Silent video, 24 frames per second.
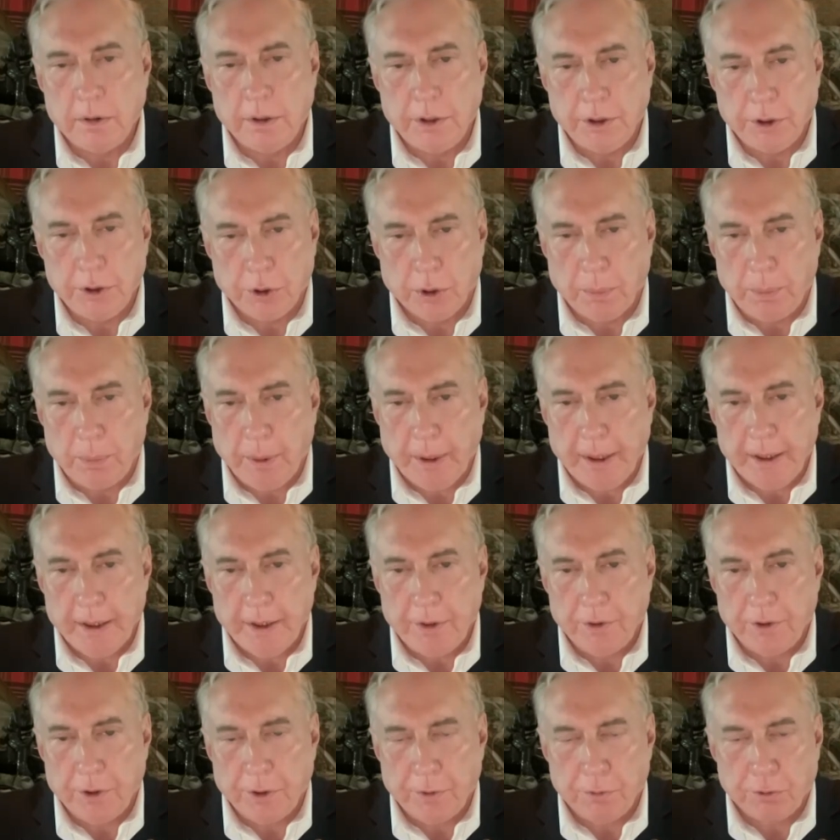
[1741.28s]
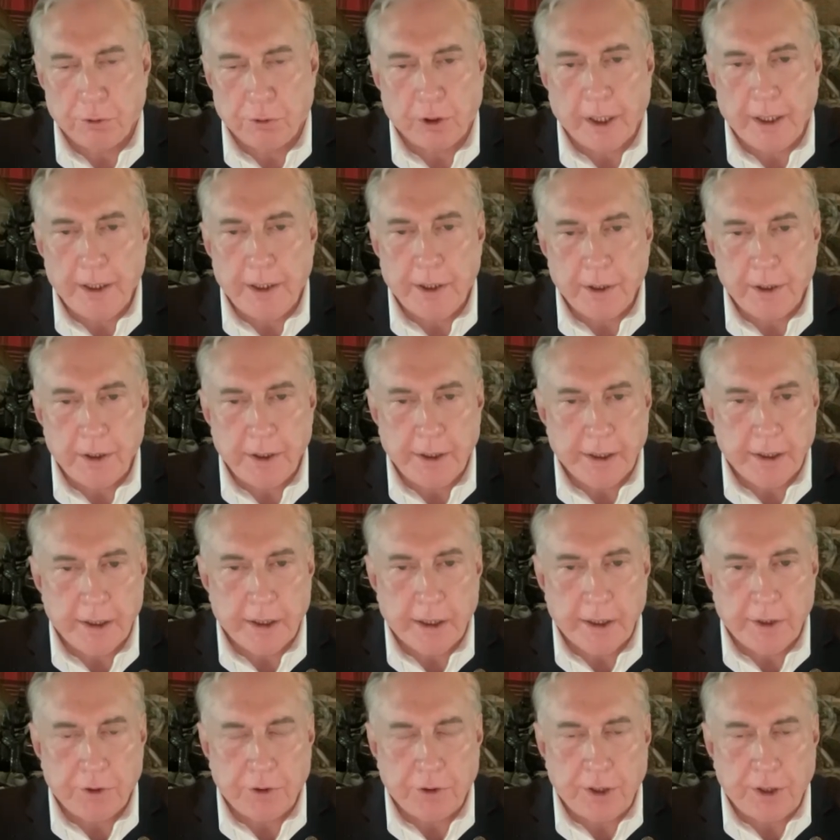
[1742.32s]
Europeans and frighten the United
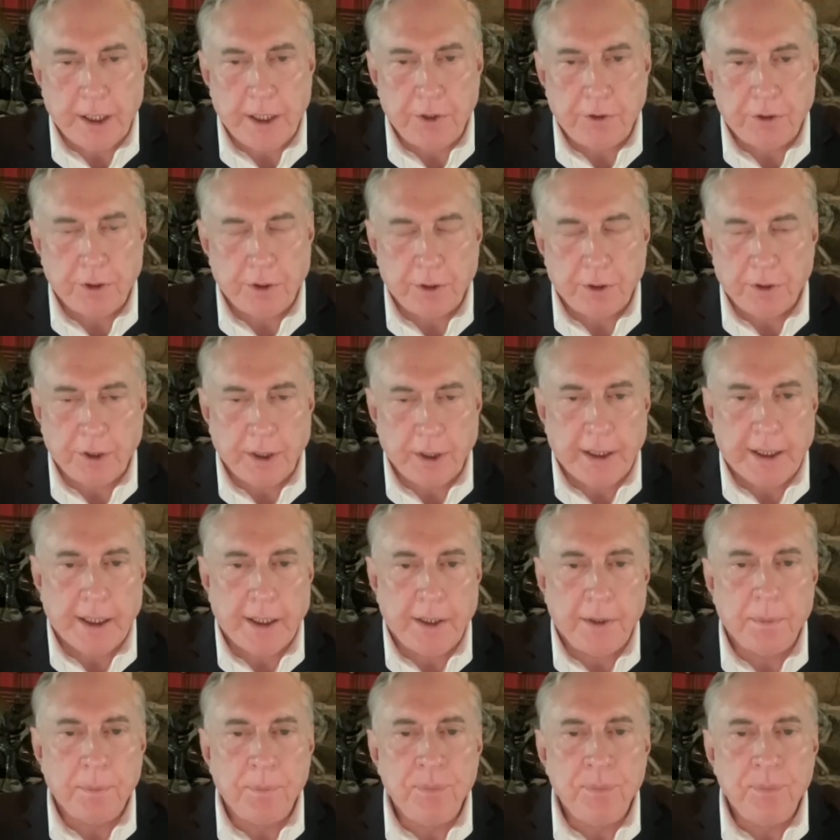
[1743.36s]
States into thinking